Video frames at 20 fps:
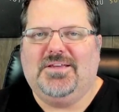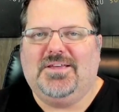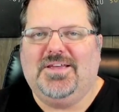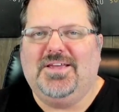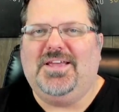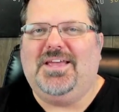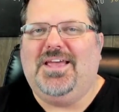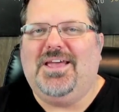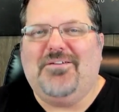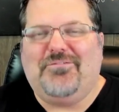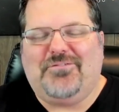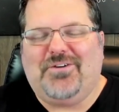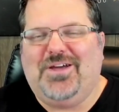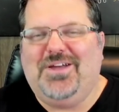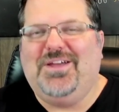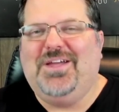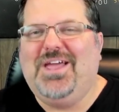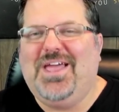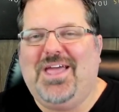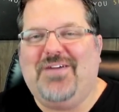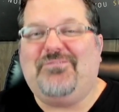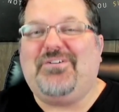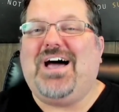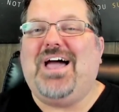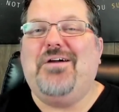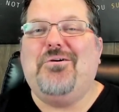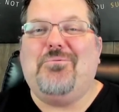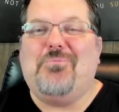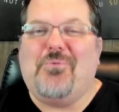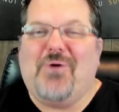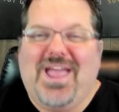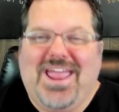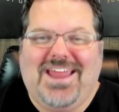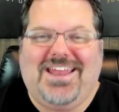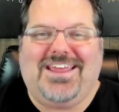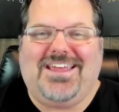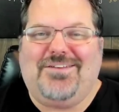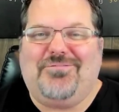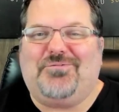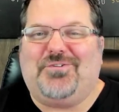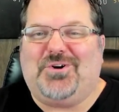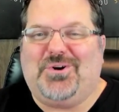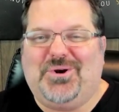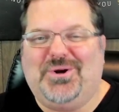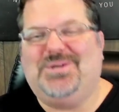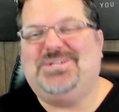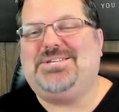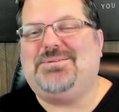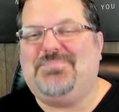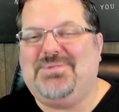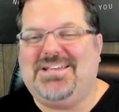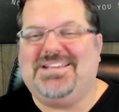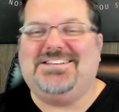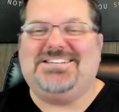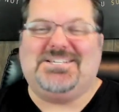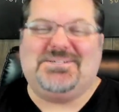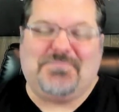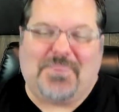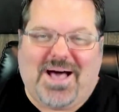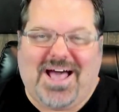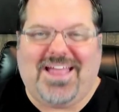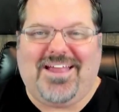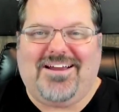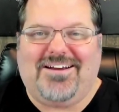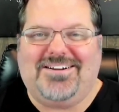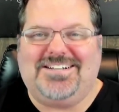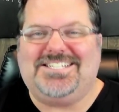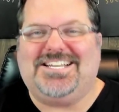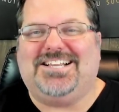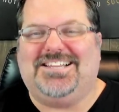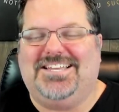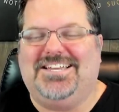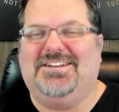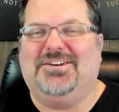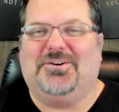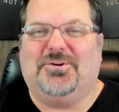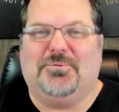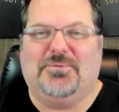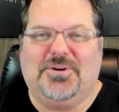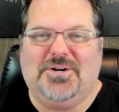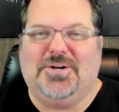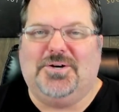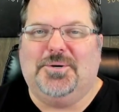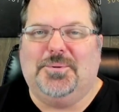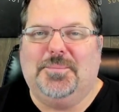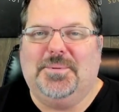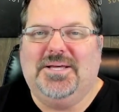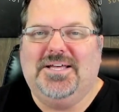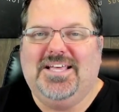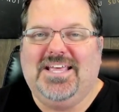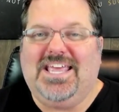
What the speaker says: If I waited for her to be inspired to clean her room,